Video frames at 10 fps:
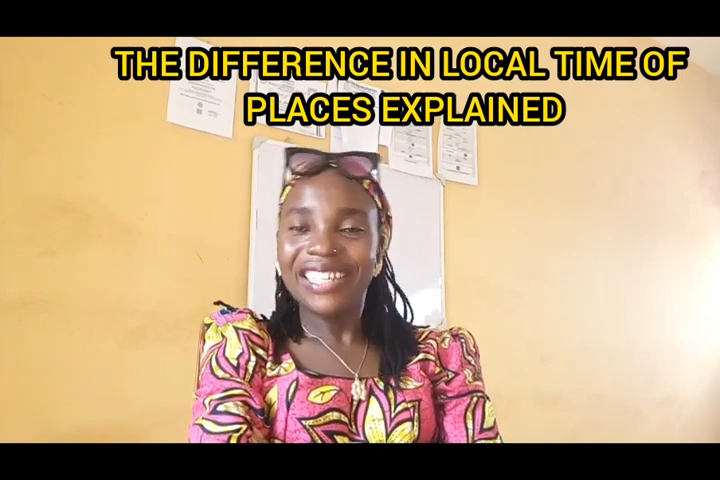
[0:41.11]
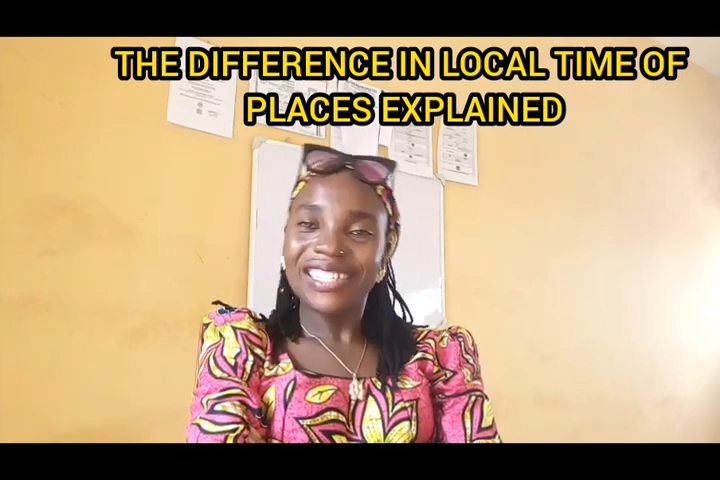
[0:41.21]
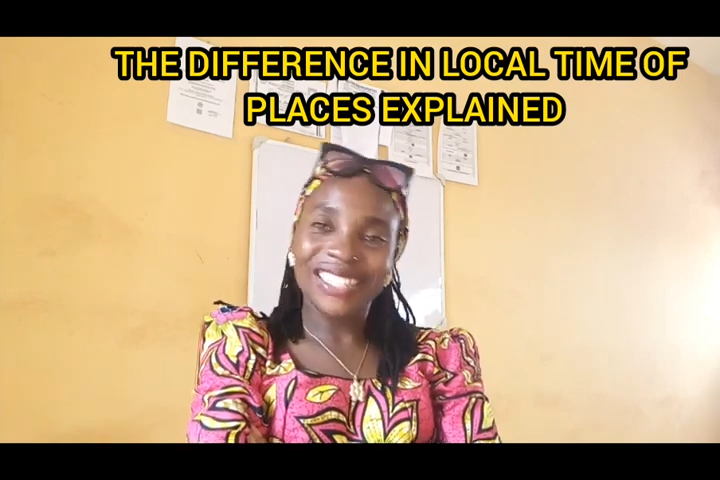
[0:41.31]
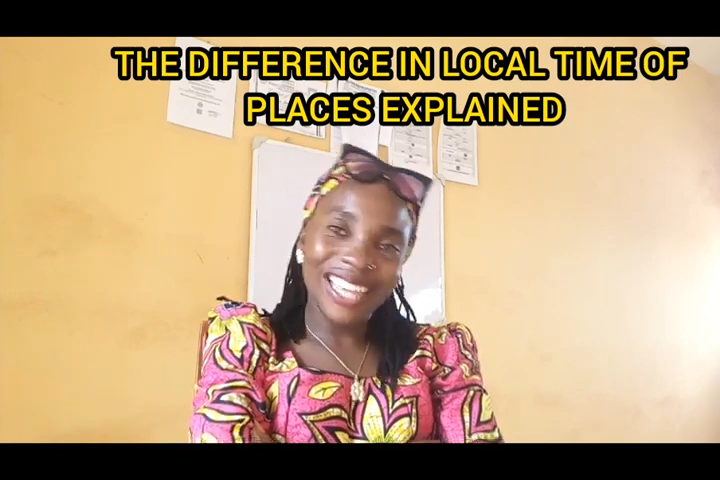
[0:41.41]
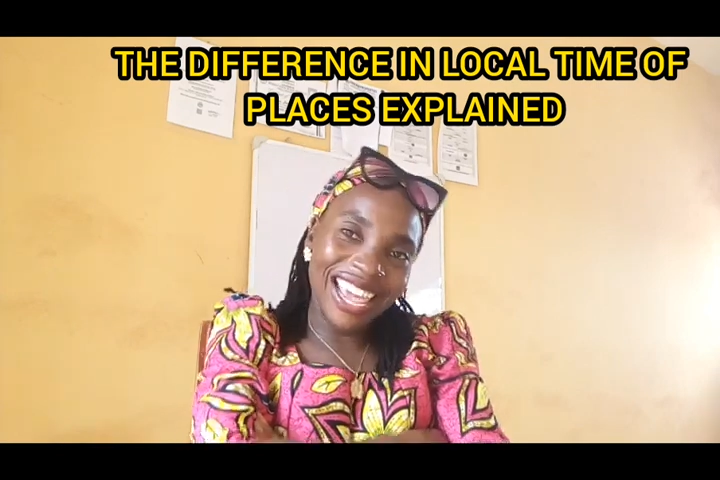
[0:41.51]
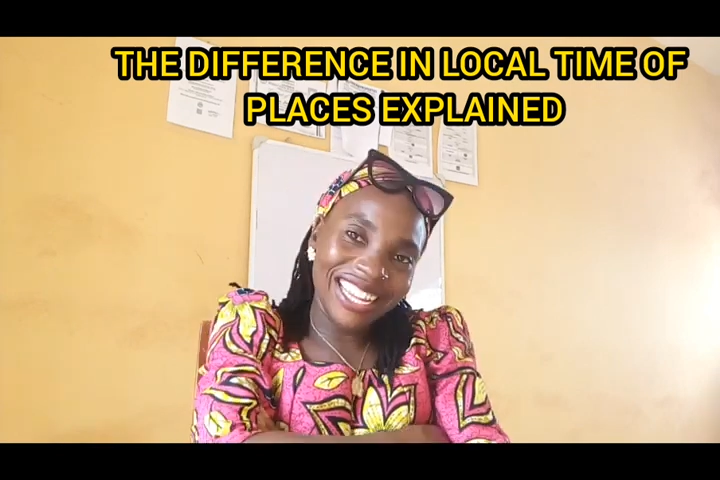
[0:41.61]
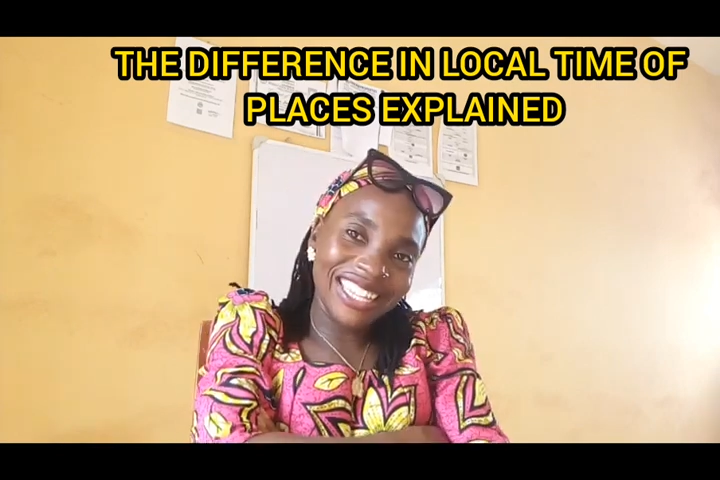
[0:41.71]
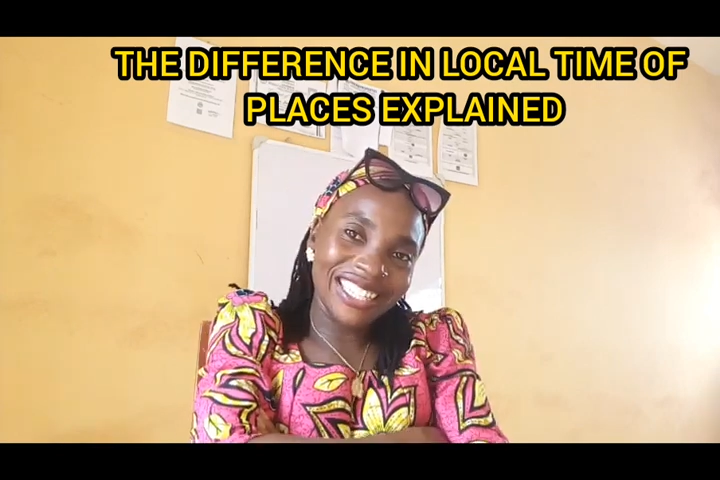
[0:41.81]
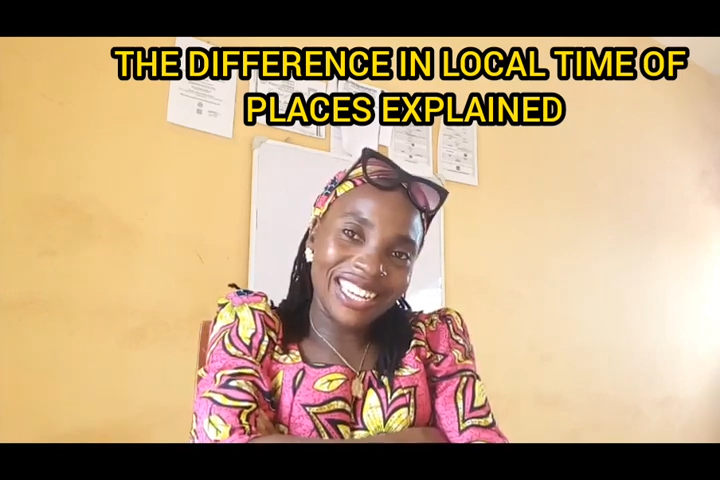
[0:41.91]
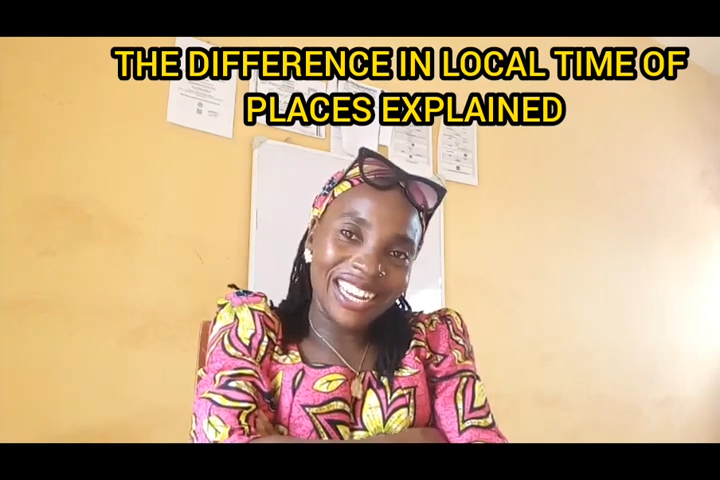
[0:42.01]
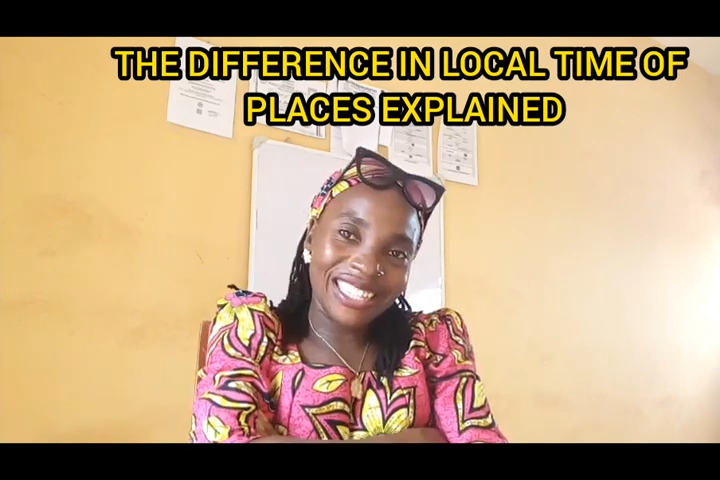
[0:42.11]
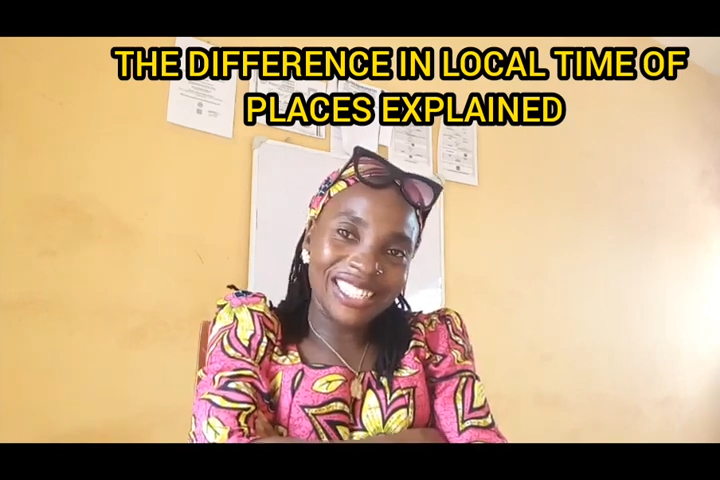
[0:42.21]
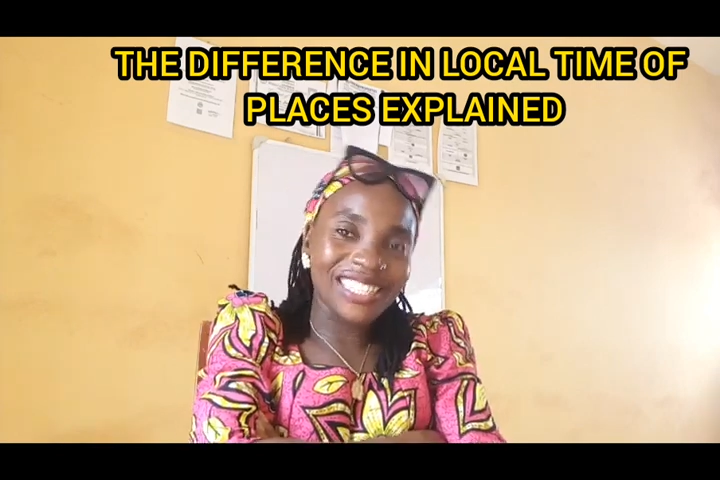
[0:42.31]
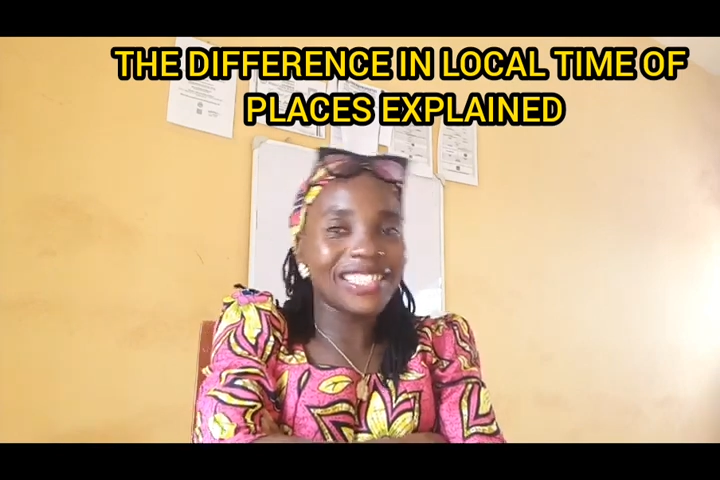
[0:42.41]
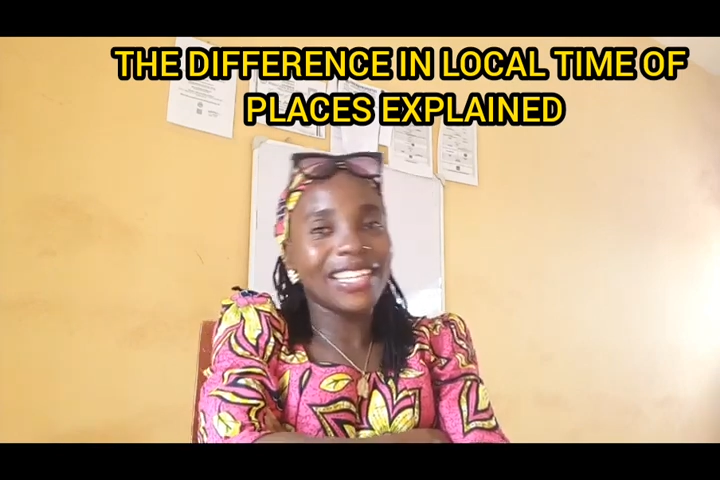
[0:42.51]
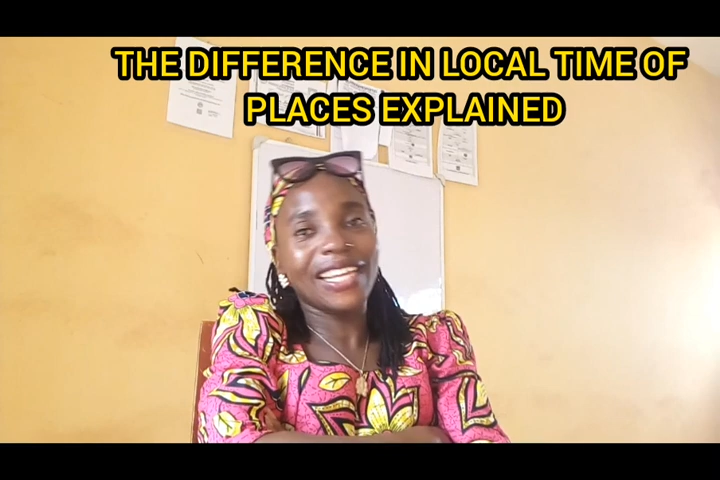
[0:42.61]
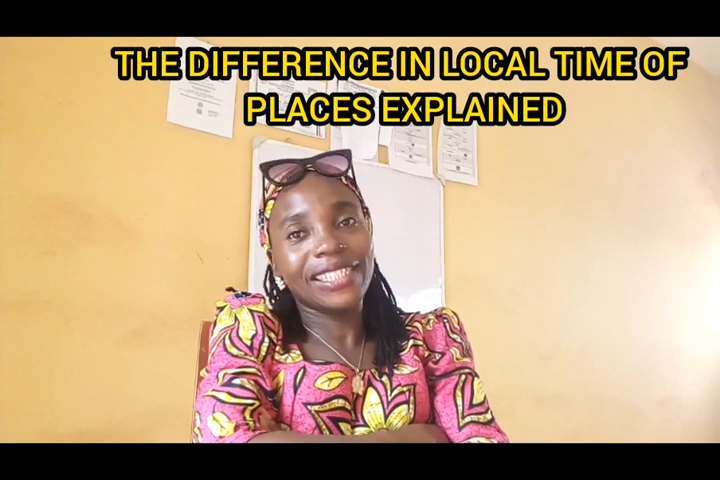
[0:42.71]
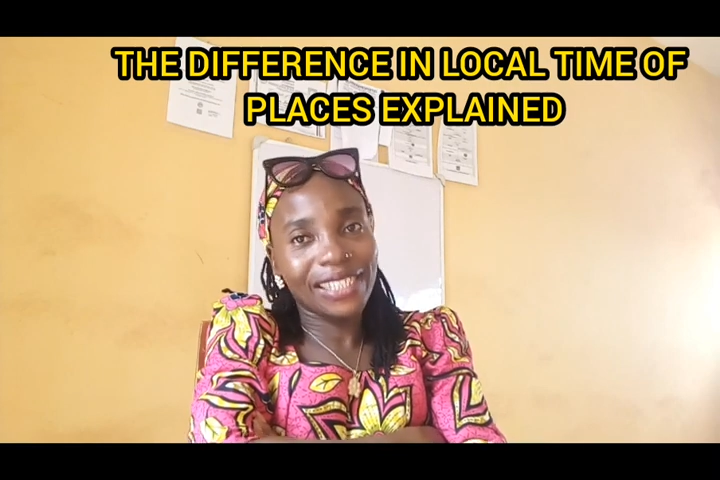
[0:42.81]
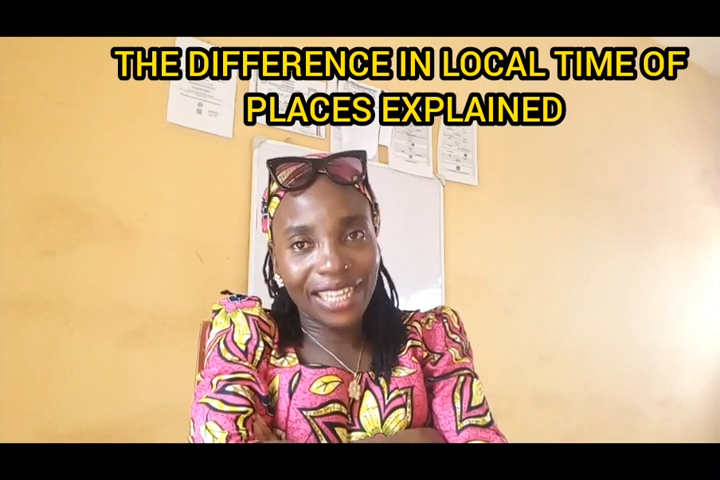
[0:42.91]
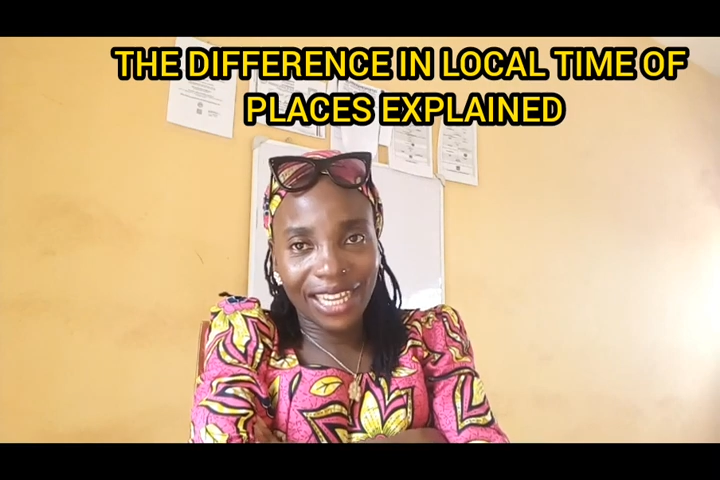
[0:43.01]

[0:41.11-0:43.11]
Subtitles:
saying that this